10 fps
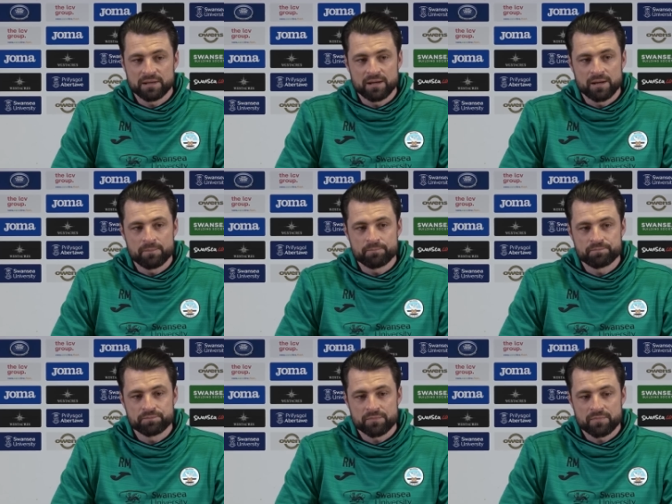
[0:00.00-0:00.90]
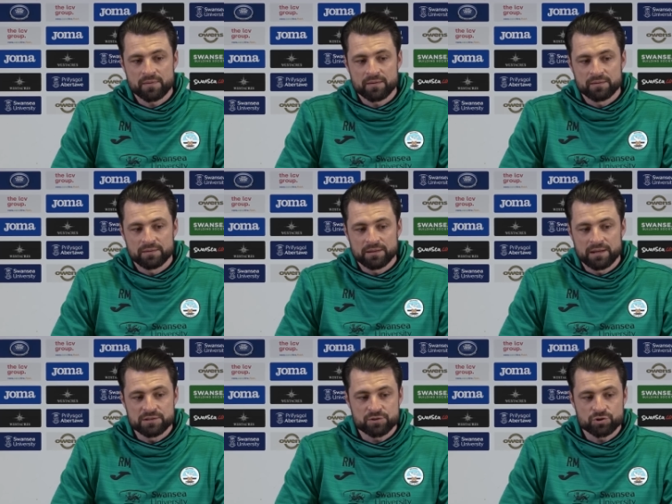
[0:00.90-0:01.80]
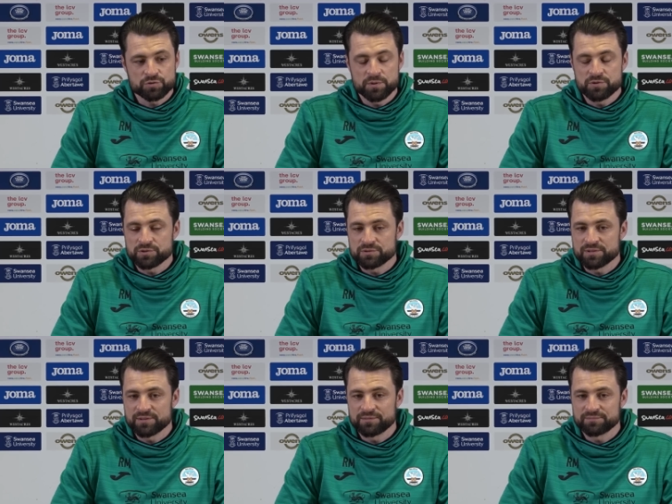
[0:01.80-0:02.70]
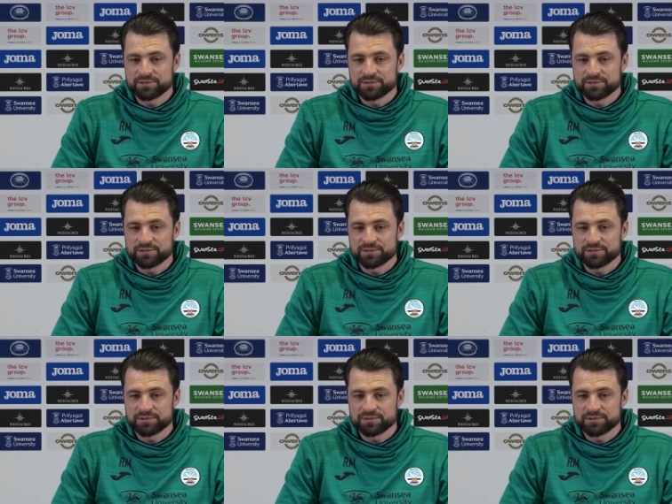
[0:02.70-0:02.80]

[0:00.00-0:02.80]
Um, and his contribution to,